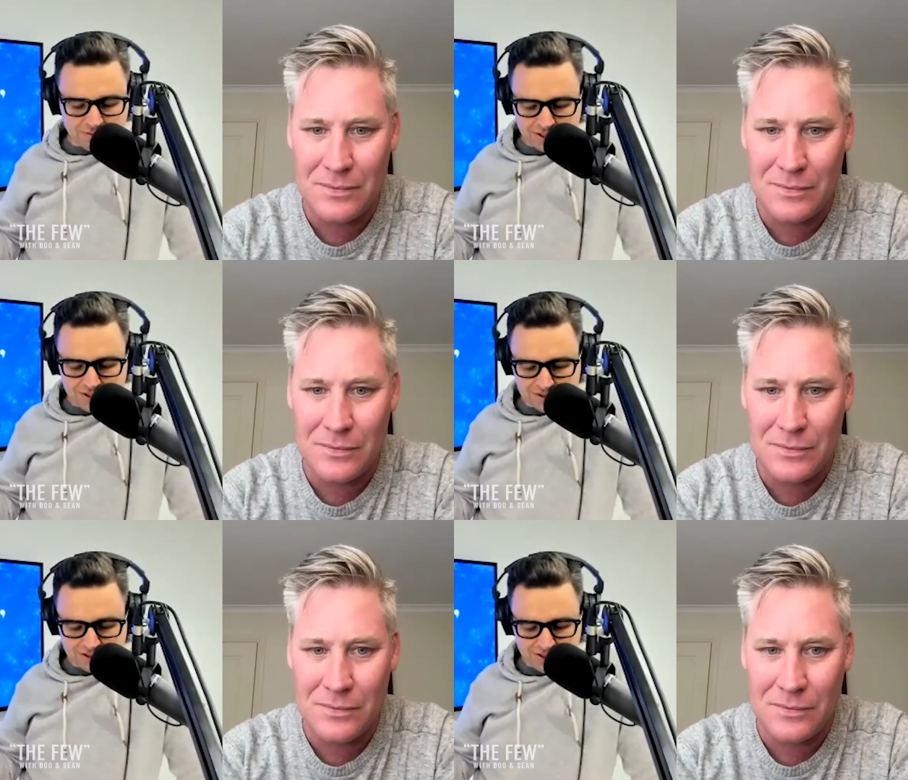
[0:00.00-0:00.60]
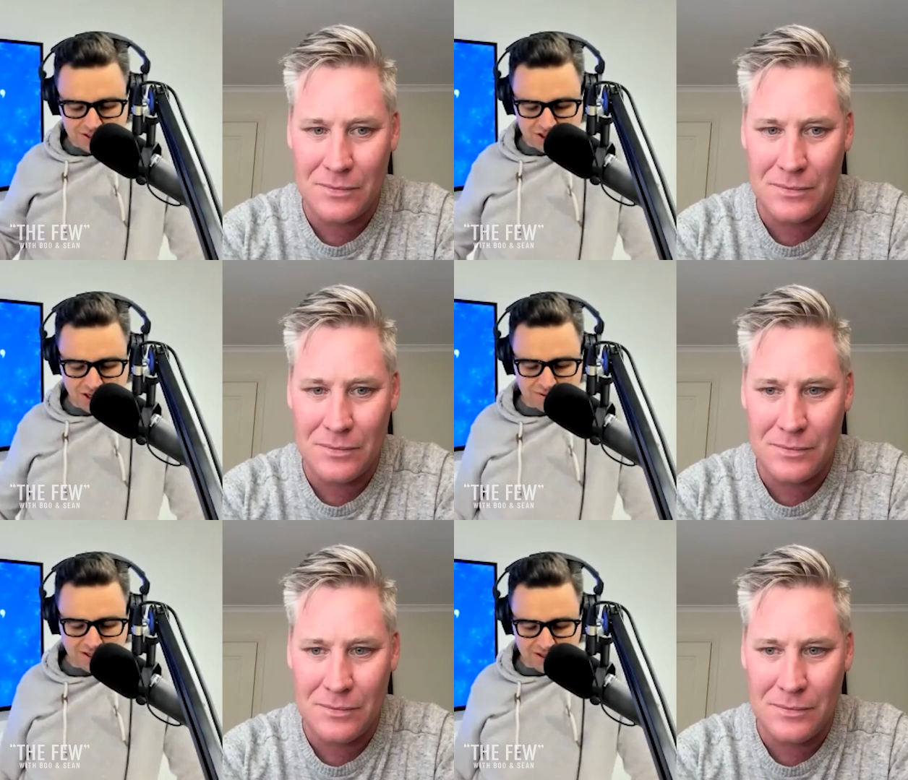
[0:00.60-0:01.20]
Speaker 1: can you can you share
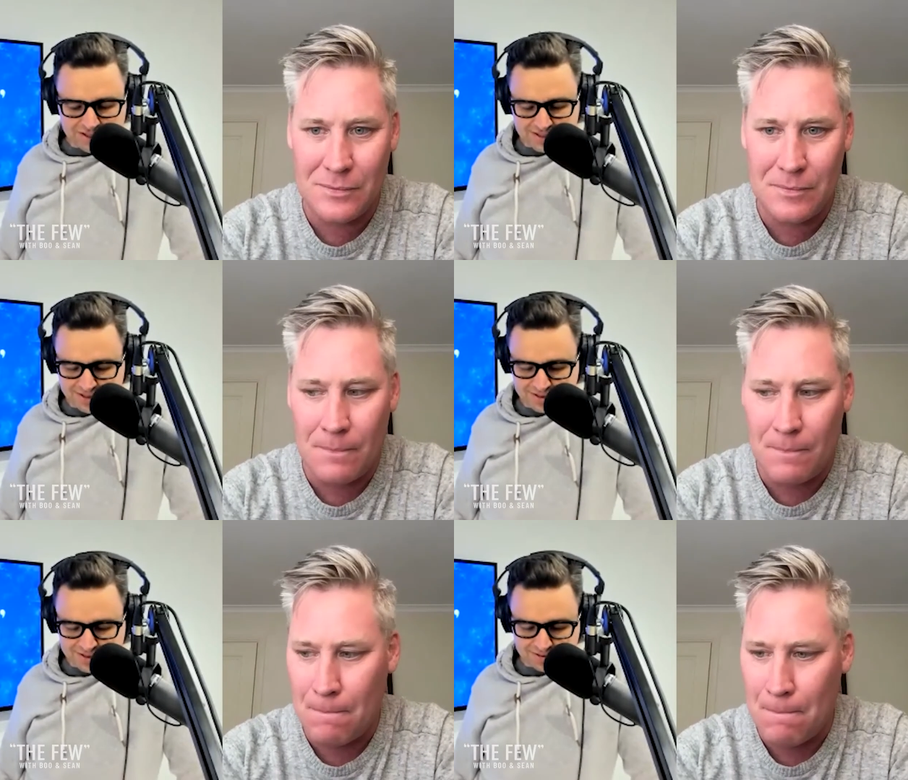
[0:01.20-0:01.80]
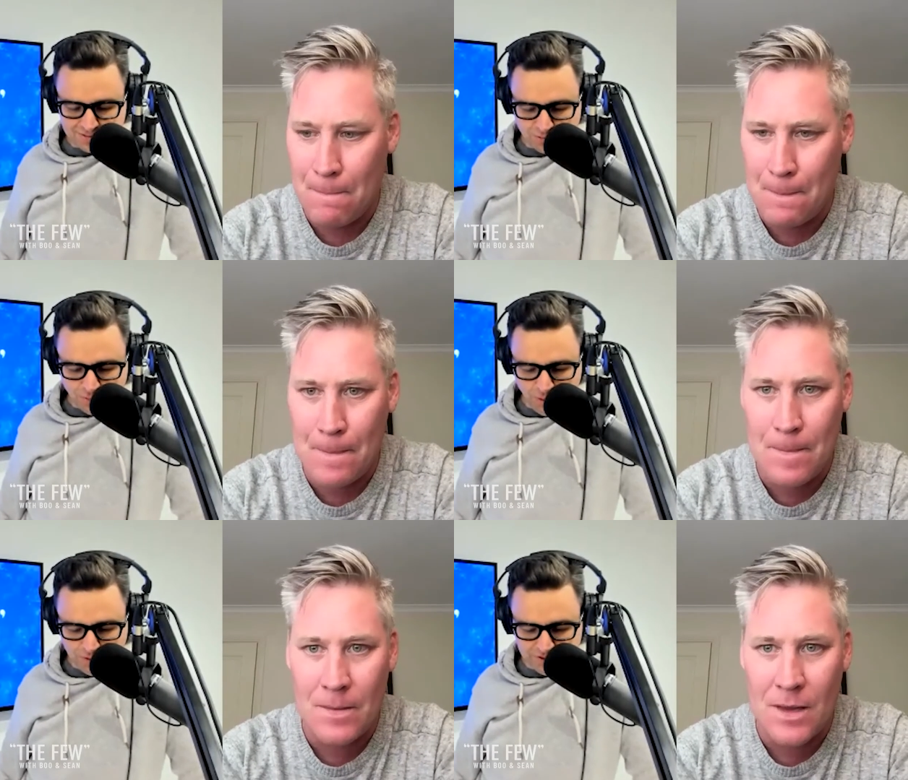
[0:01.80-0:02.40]
with our listeners
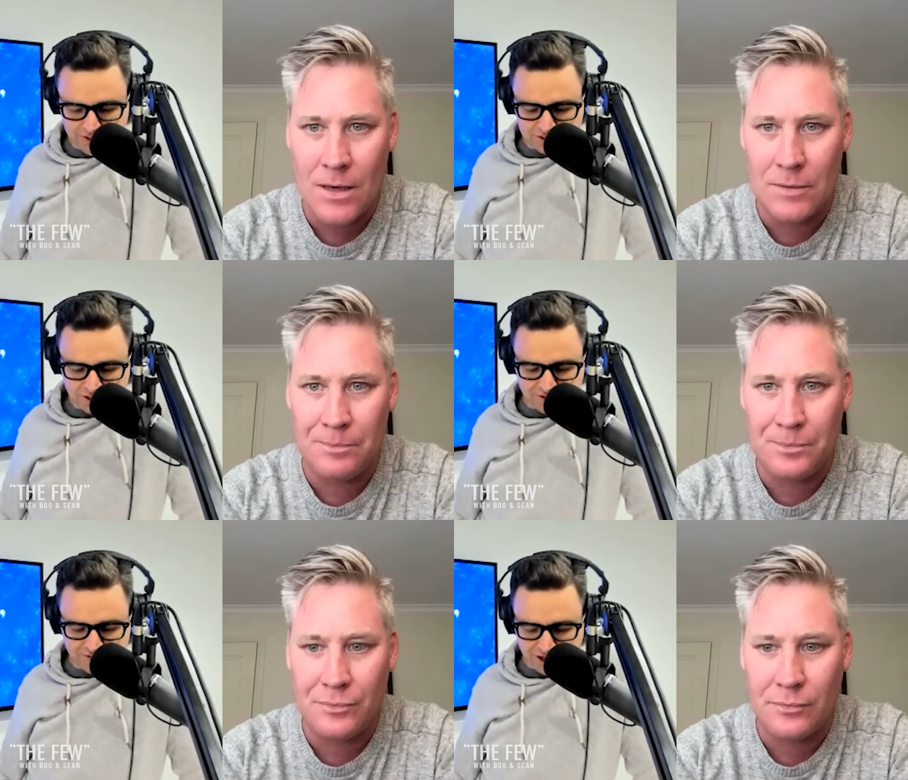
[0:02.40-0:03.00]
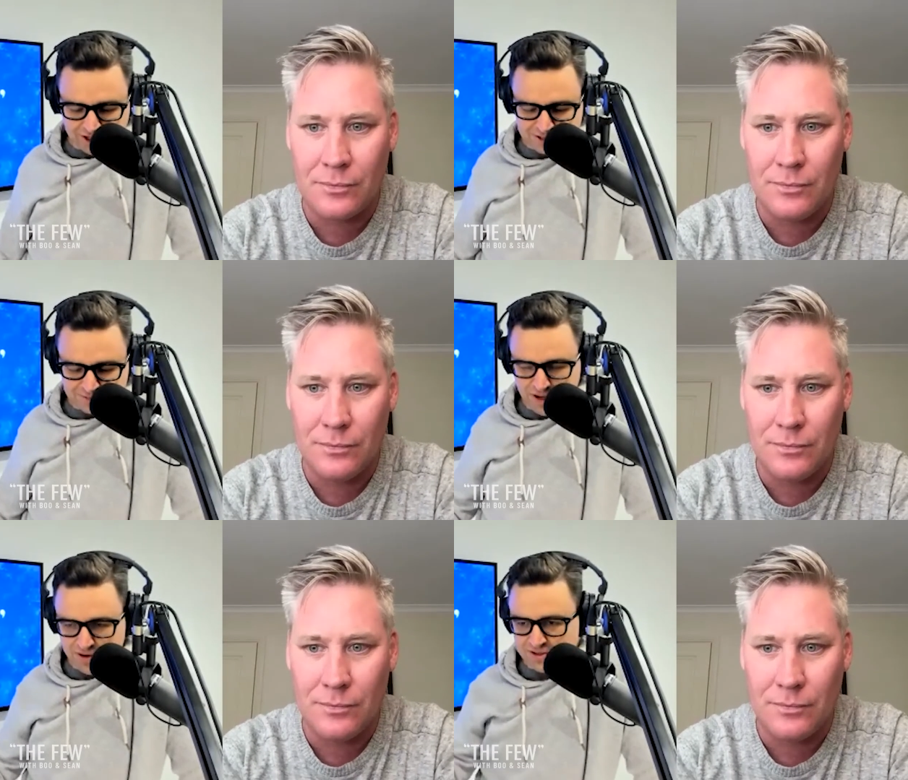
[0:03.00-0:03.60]
what the Certified
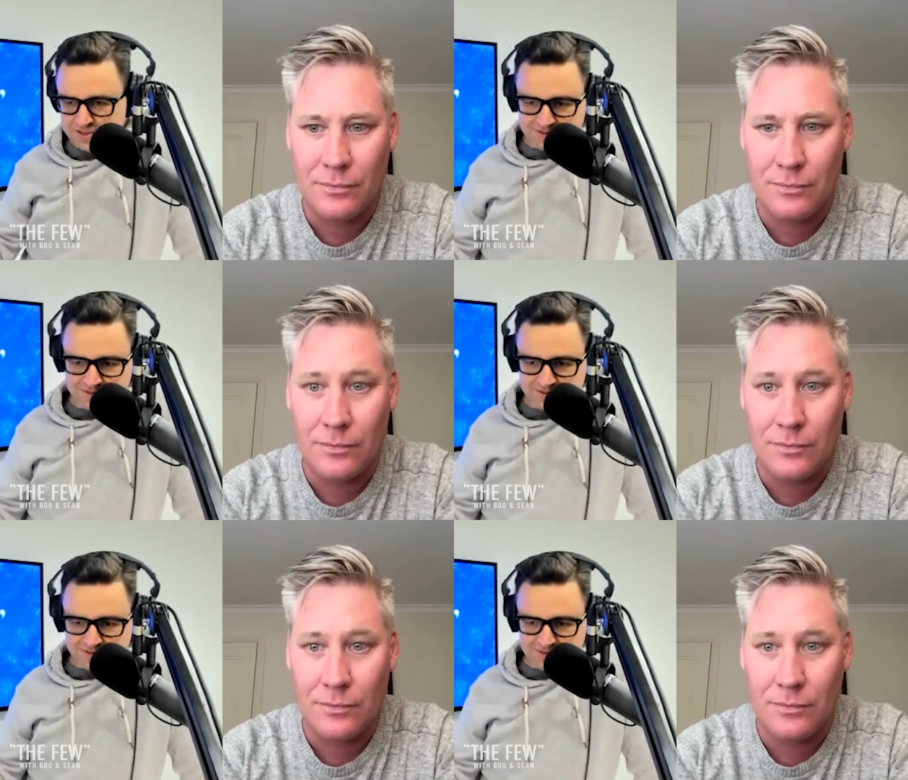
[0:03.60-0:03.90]
Experienced